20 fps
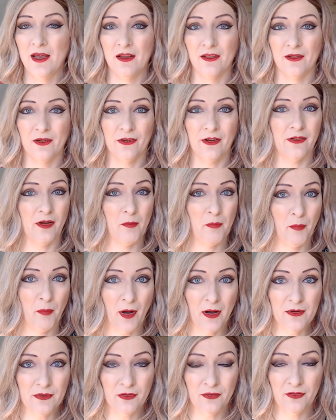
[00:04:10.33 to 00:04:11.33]
There's actually a
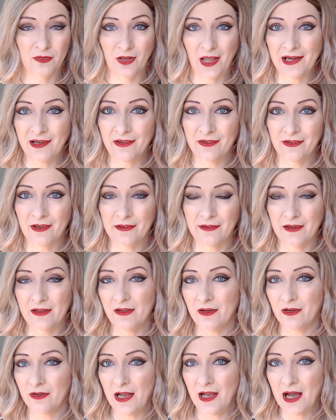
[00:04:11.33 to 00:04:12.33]
bunch of lettuce that's in
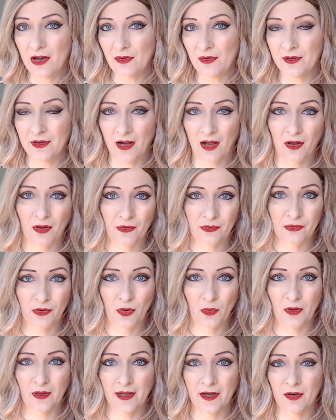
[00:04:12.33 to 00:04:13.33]
there now that I'll show
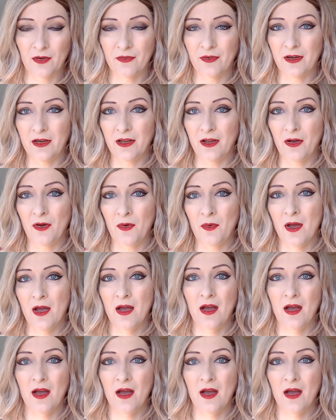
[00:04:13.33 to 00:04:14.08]
in a later video.